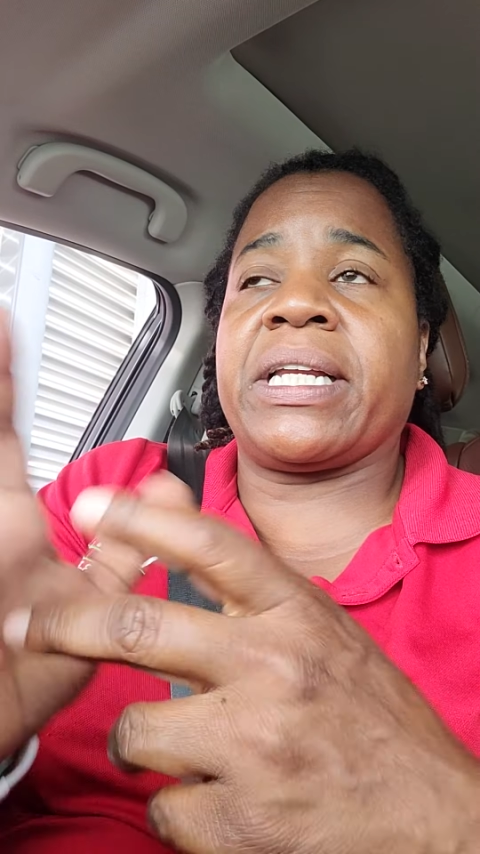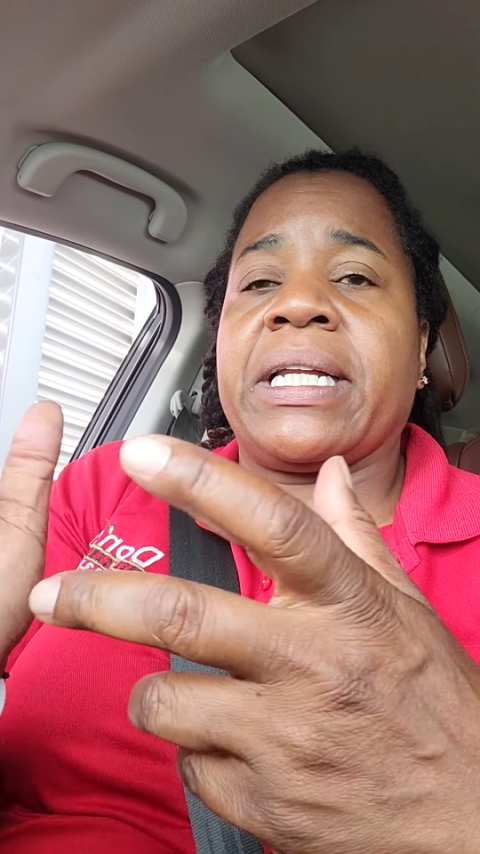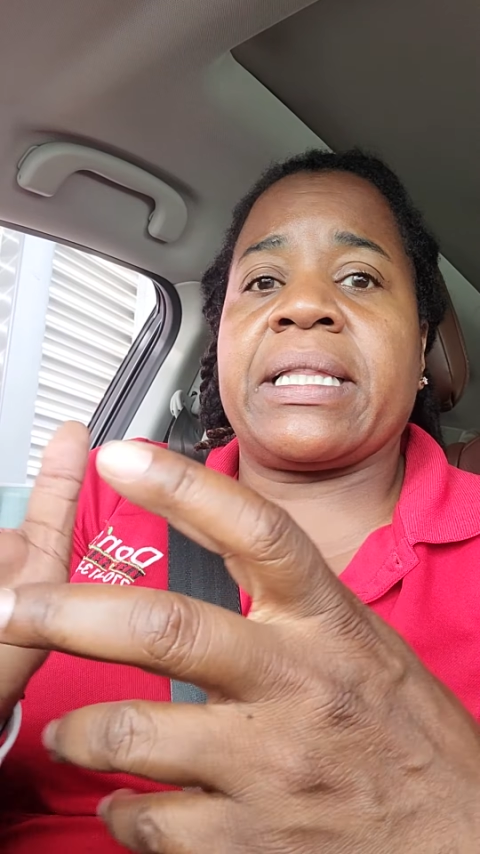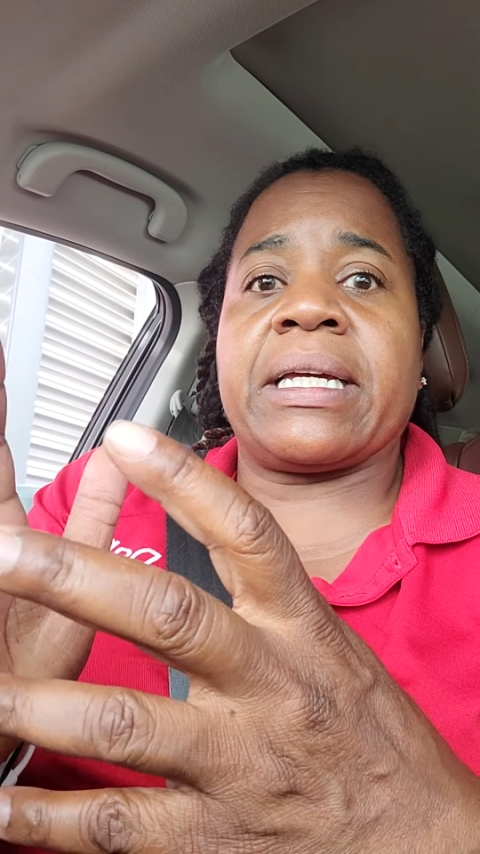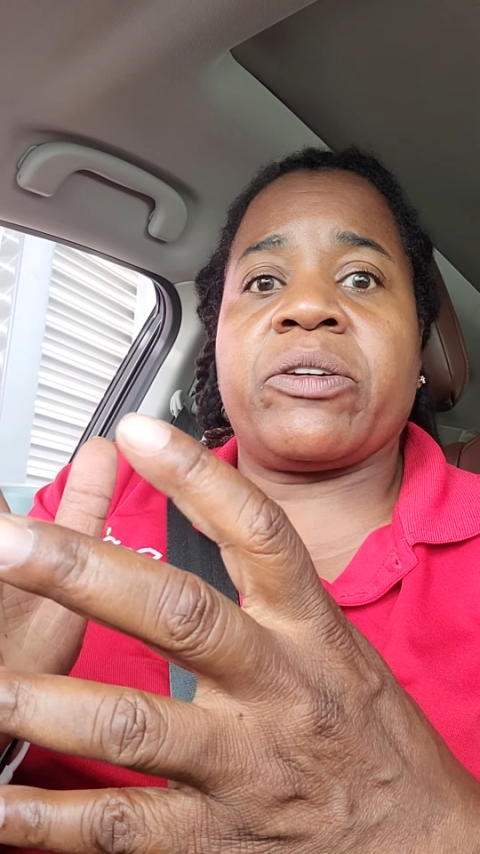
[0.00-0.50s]
and
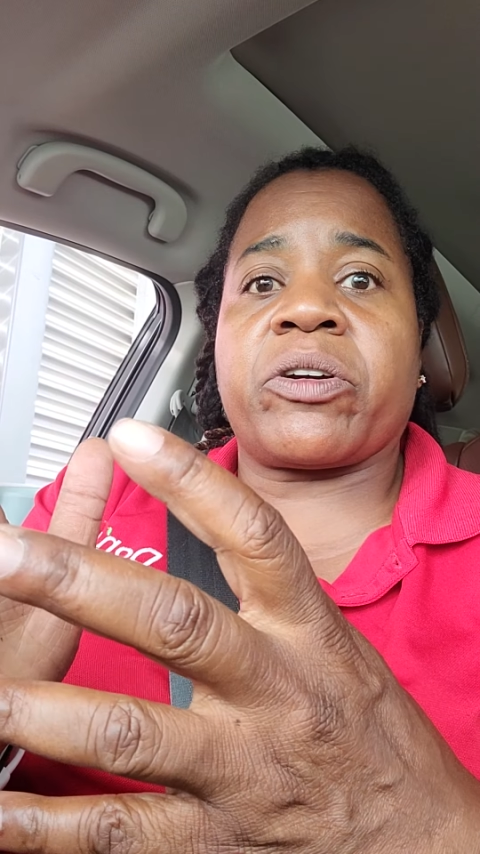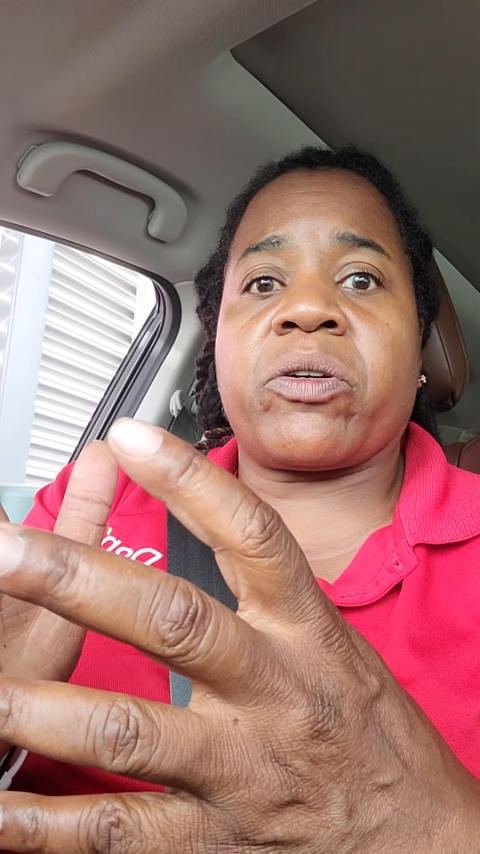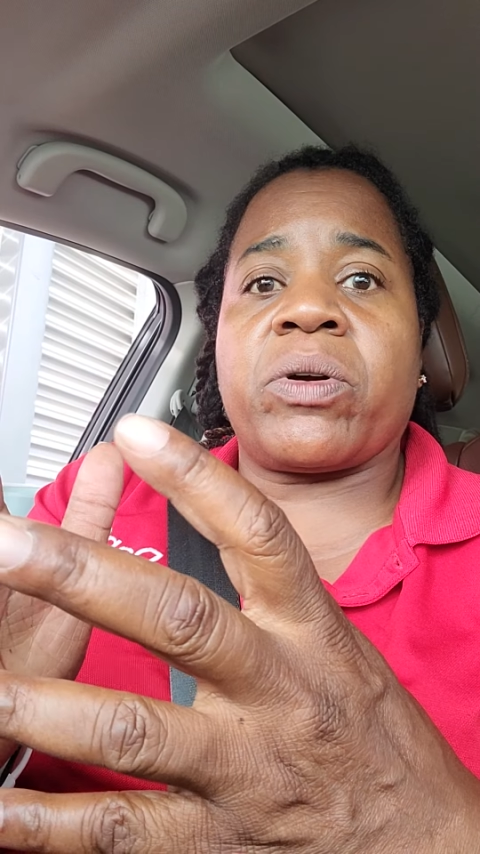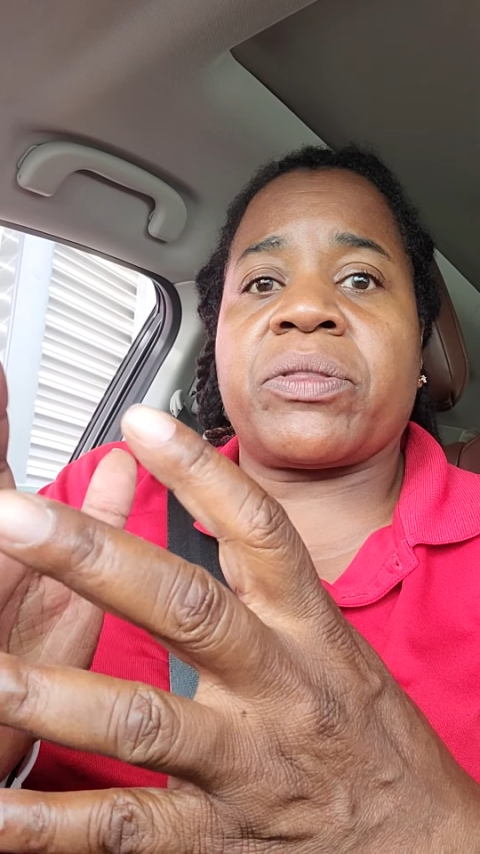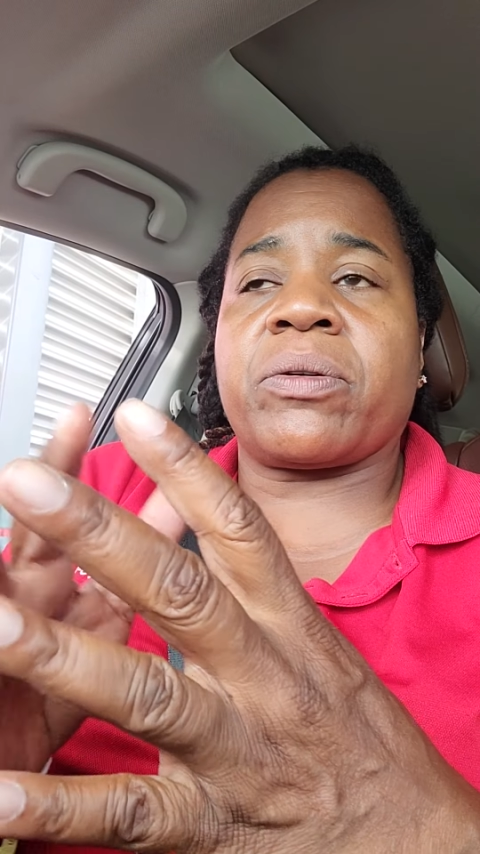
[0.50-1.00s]
anything you're
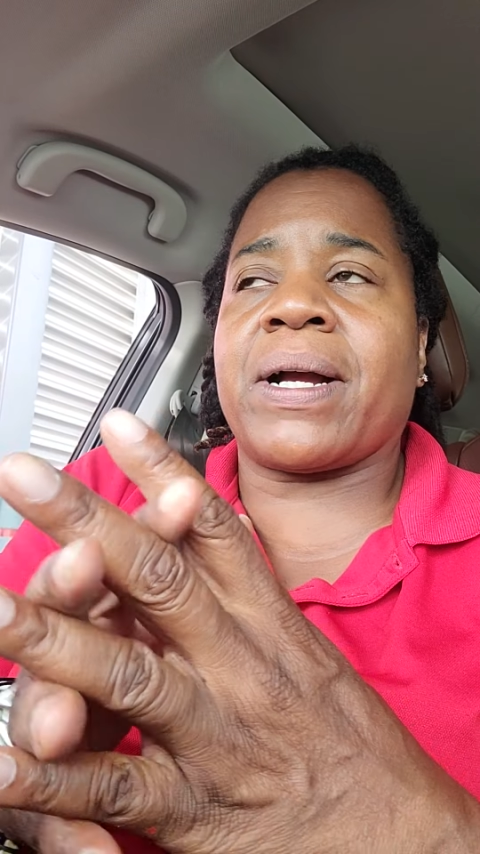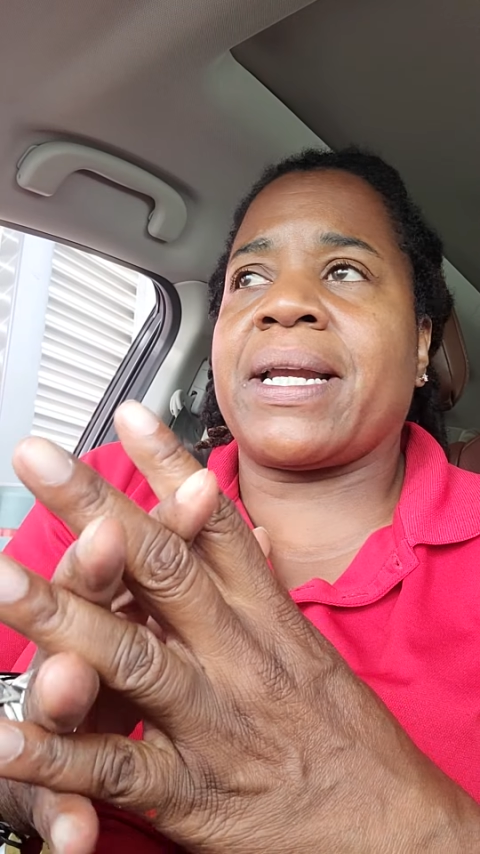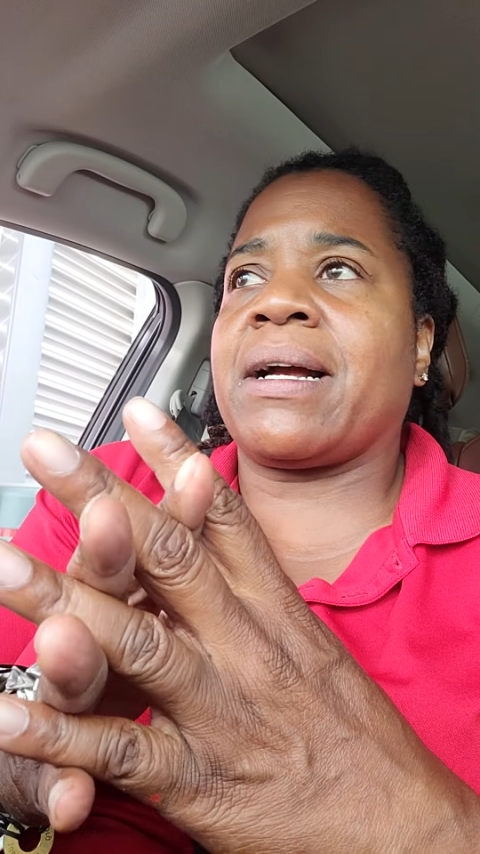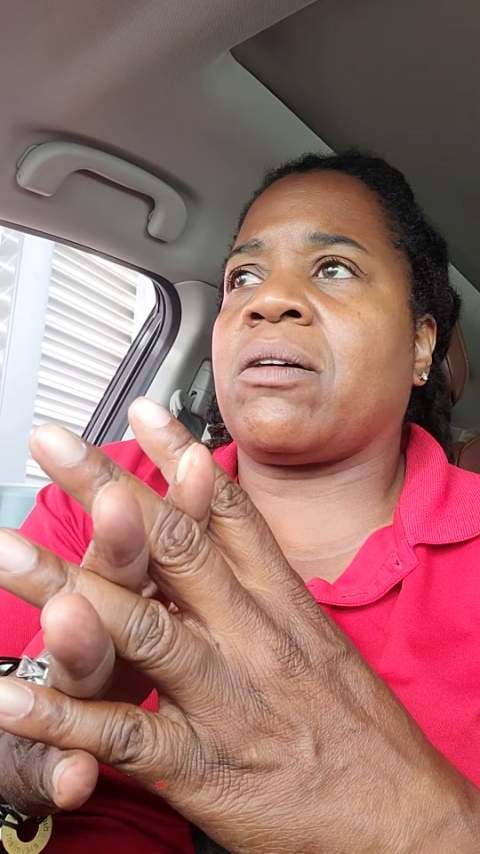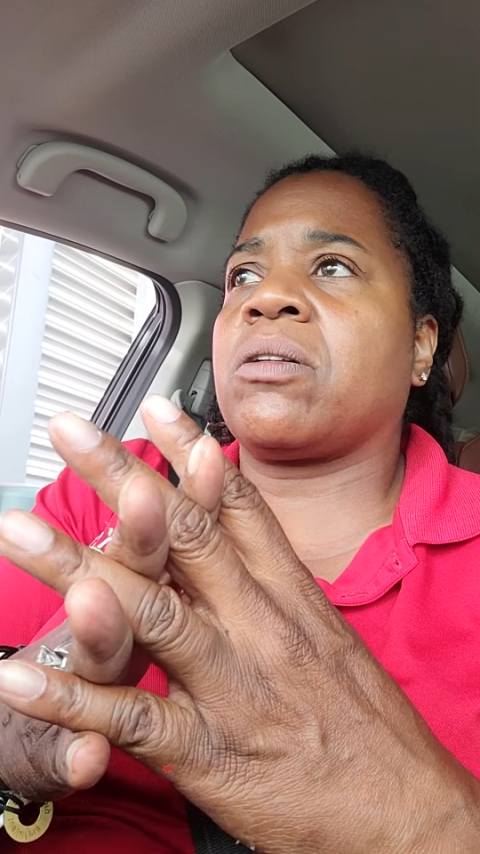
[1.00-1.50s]
going through right
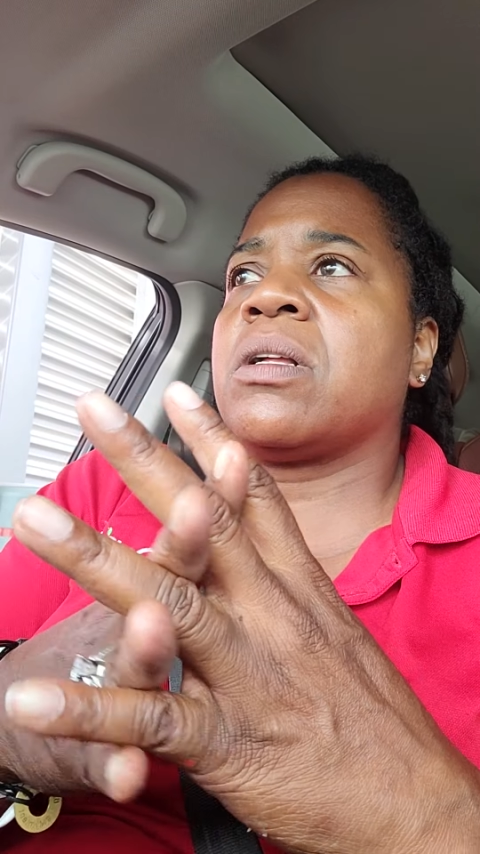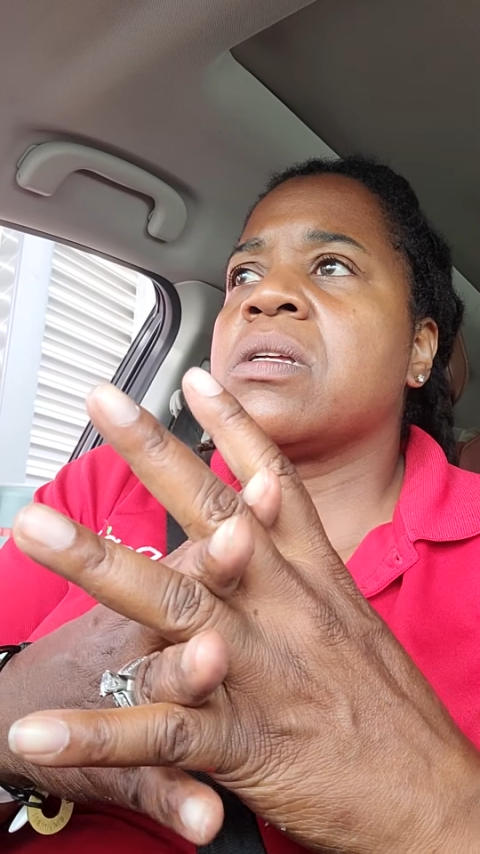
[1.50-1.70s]
now